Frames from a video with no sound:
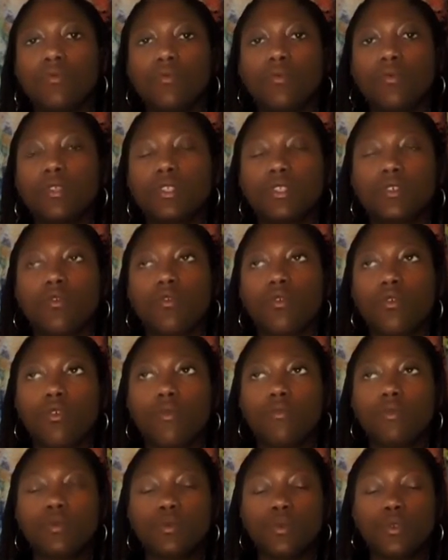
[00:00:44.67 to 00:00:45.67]
what's going
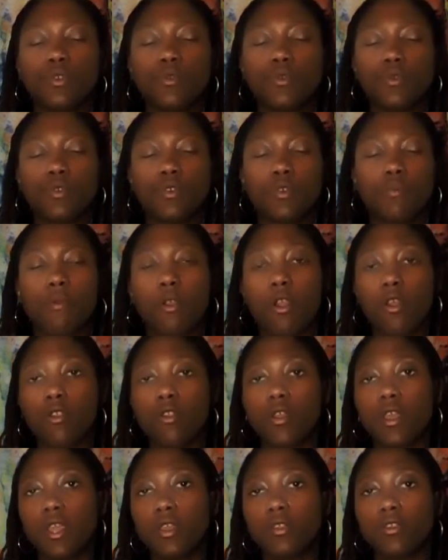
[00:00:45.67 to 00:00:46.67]
on between you and your partner
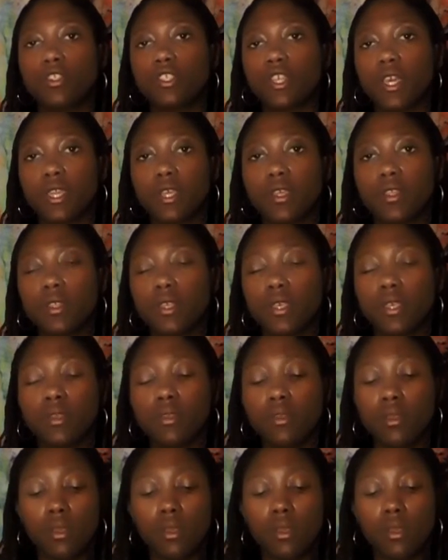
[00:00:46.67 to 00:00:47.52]
energetically